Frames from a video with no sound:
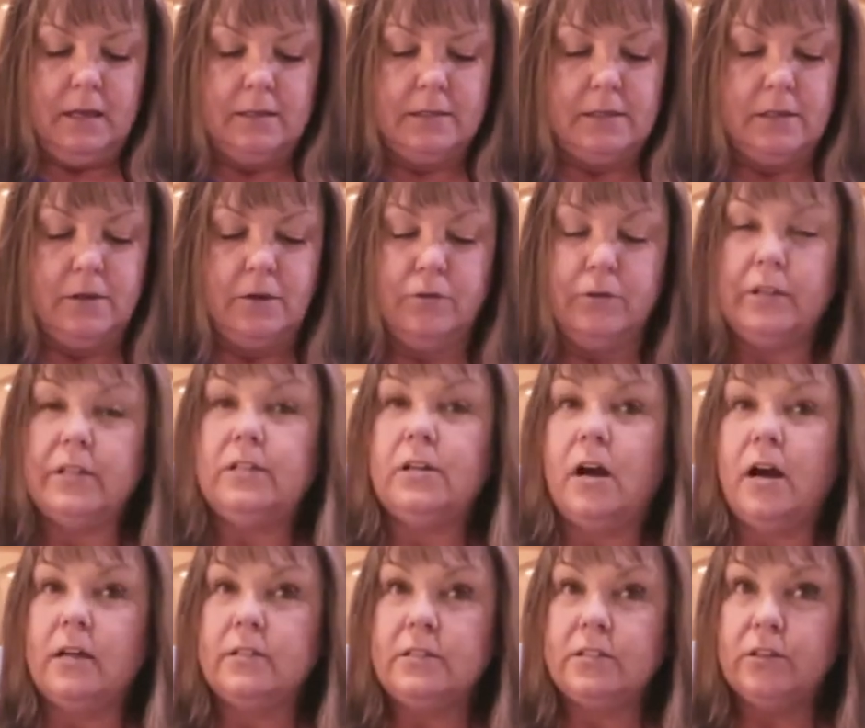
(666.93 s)
So the
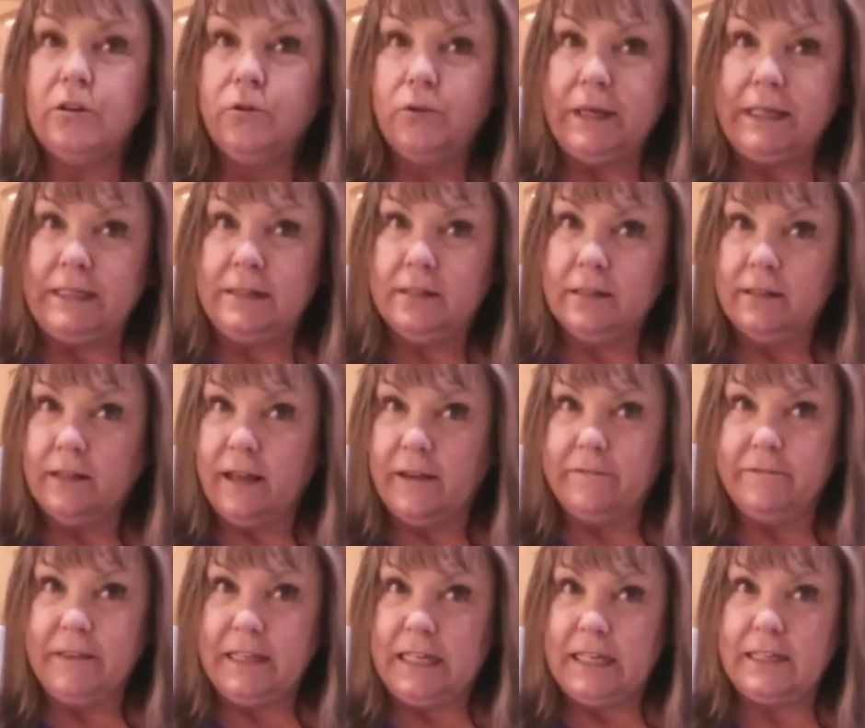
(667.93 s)
dogs are going to
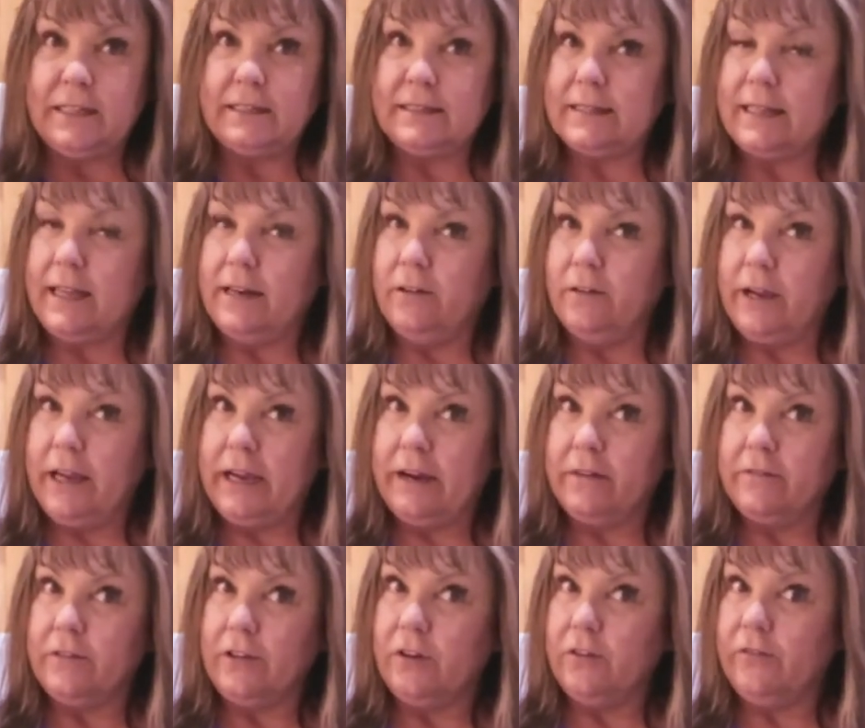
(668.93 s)
love these. They don't
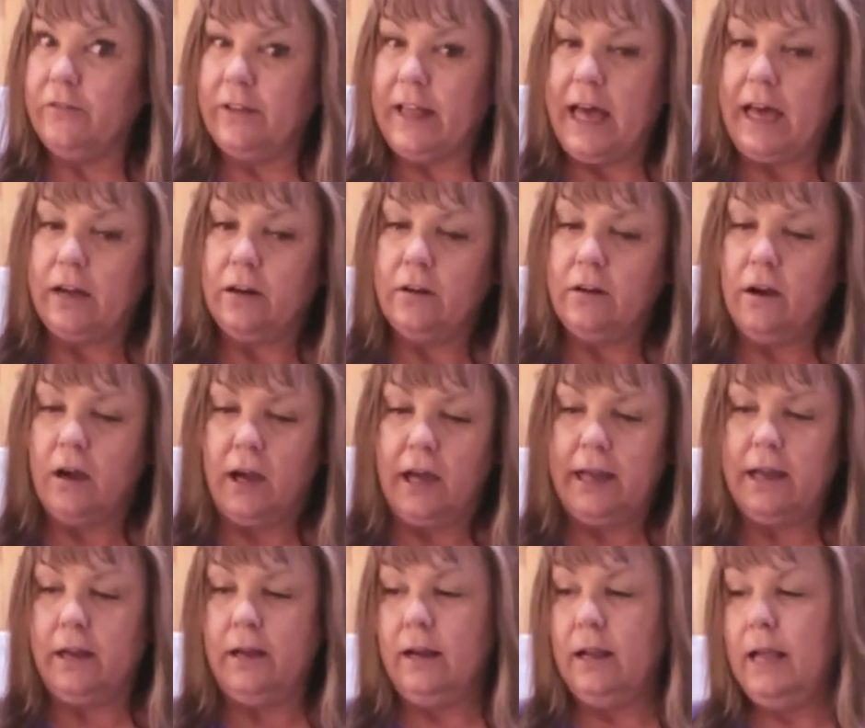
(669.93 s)
care if they're flat or
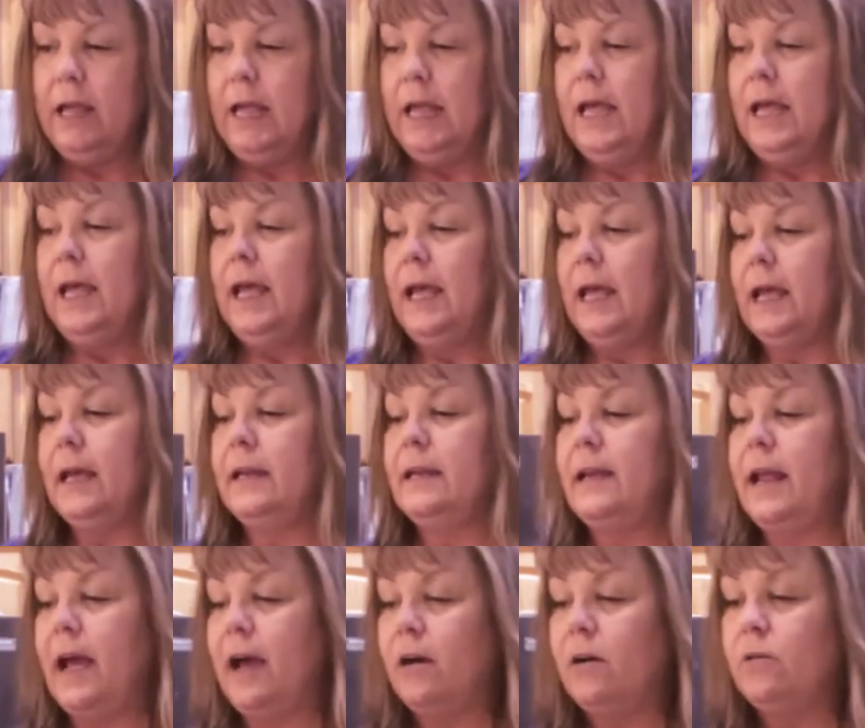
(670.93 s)
not.
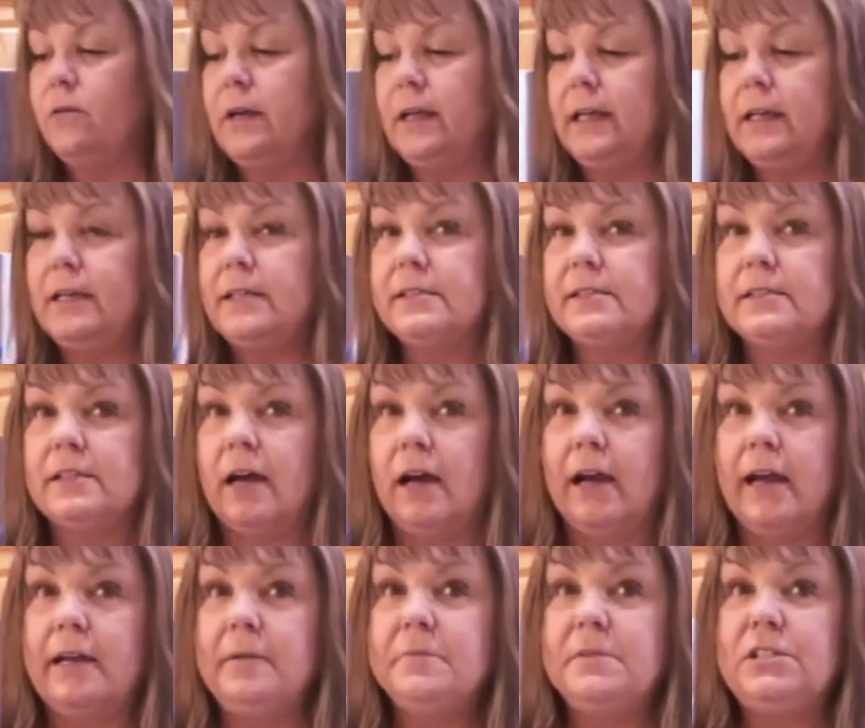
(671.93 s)
And now it is
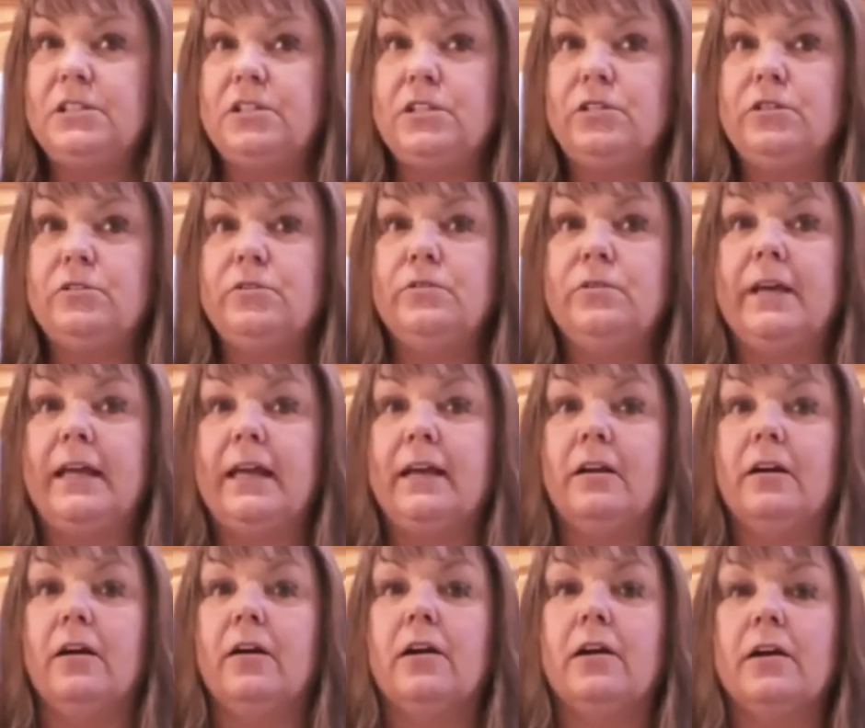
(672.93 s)
time to
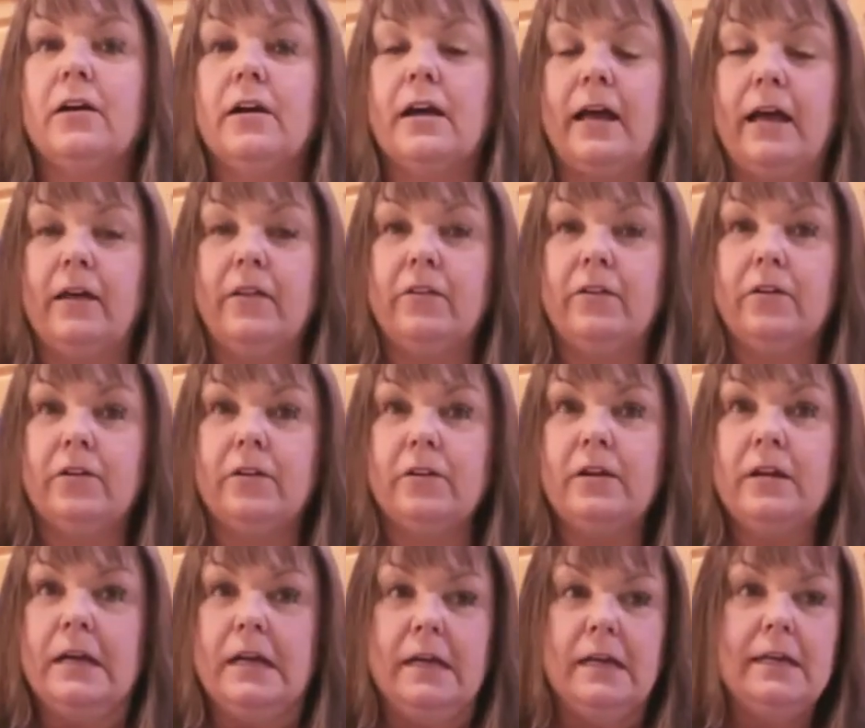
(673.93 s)
get our other
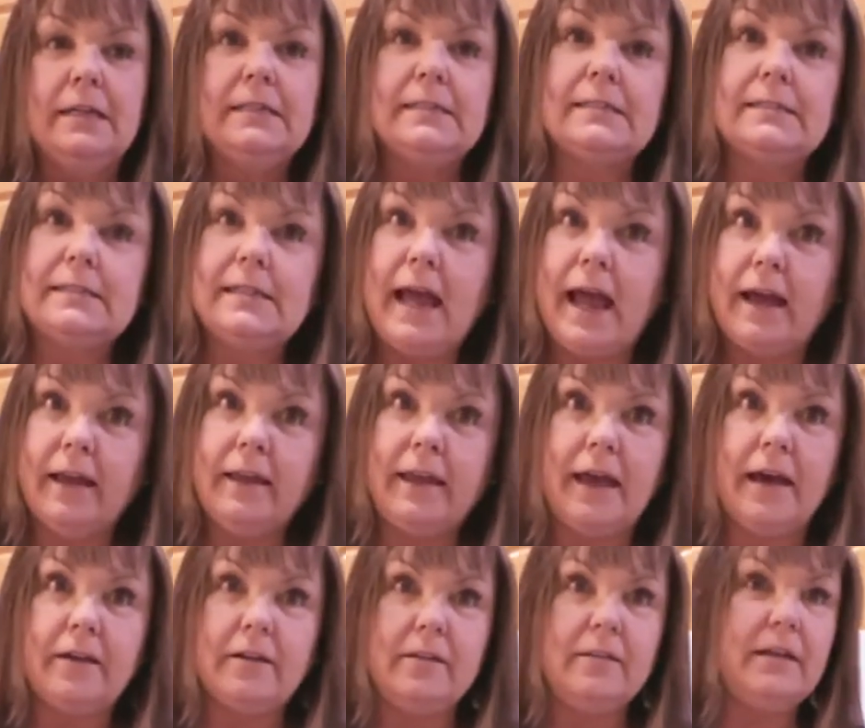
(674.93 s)

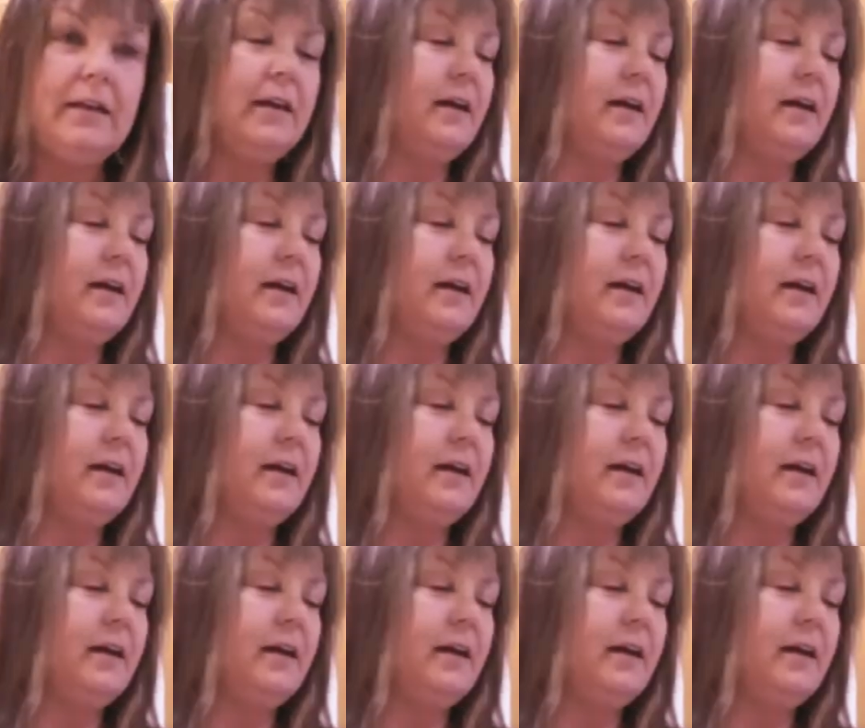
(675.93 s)
snack out of the